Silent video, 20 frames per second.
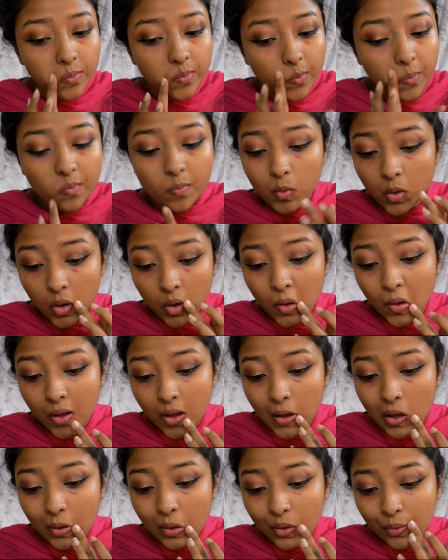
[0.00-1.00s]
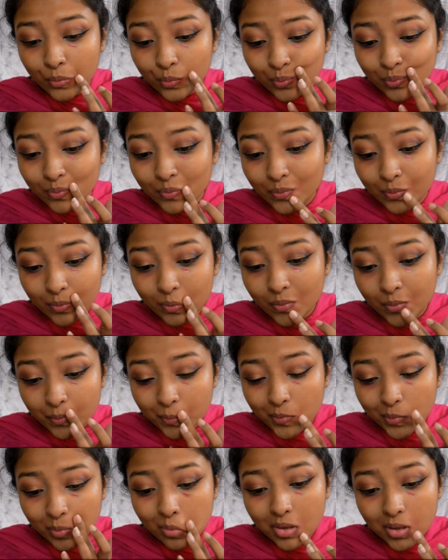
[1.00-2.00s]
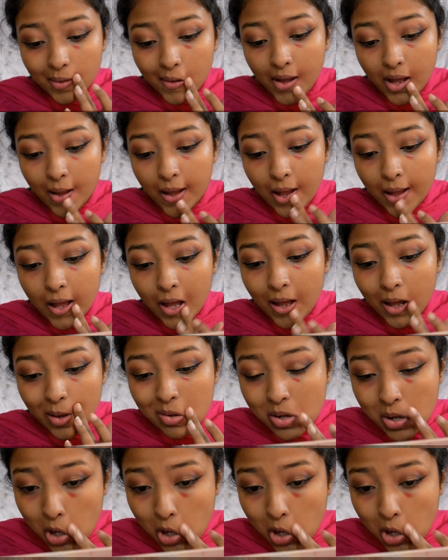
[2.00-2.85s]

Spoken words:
And then I am going to color correct my